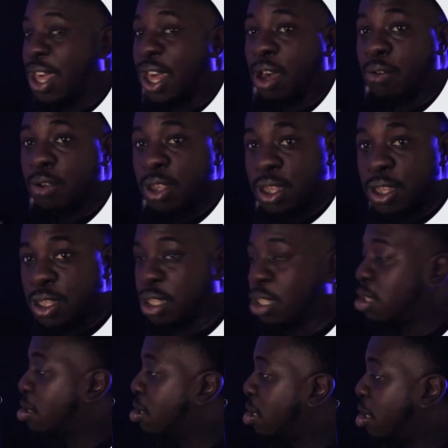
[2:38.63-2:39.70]
how
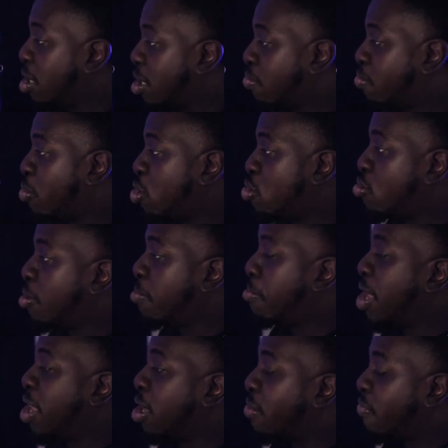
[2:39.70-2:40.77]
easy it is for you to
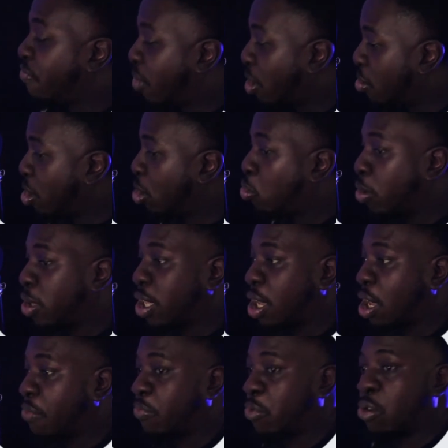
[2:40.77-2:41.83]
make a very quick
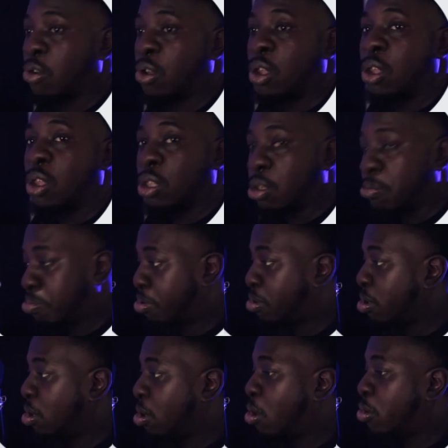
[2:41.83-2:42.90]
cover to
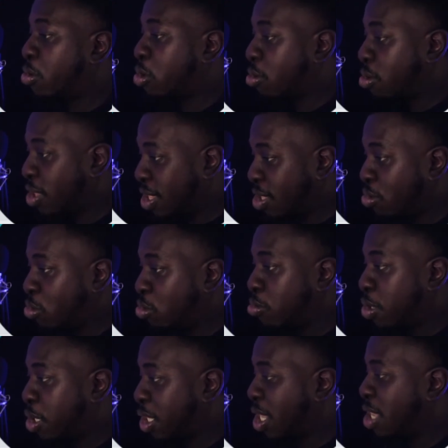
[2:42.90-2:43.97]
put on your new
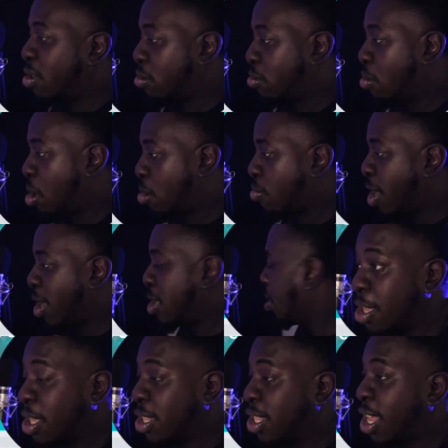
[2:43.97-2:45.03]
single, all right?
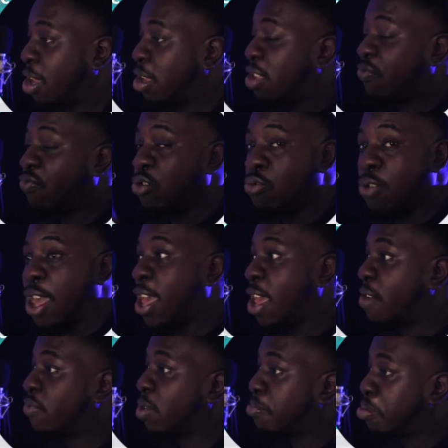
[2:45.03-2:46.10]
Now, if you
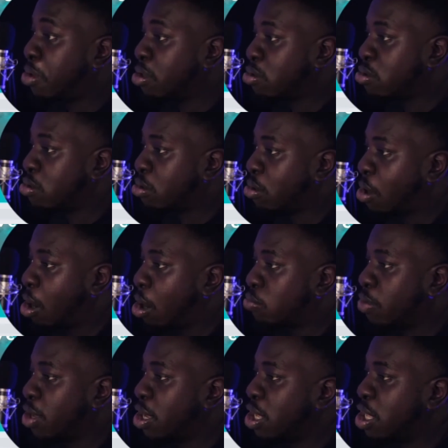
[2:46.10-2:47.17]
have a picture
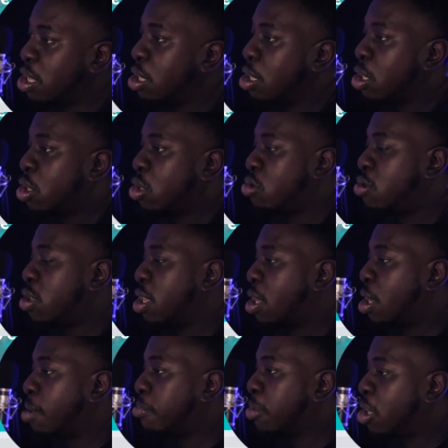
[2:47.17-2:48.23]
already, you hit
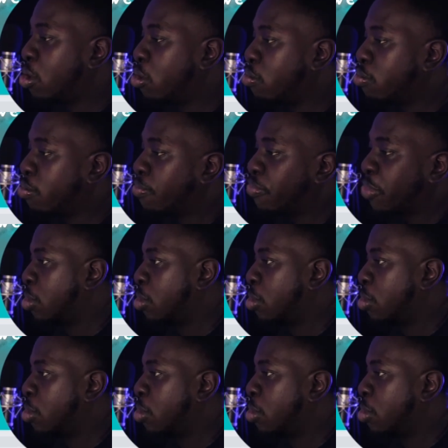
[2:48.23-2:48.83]
upload,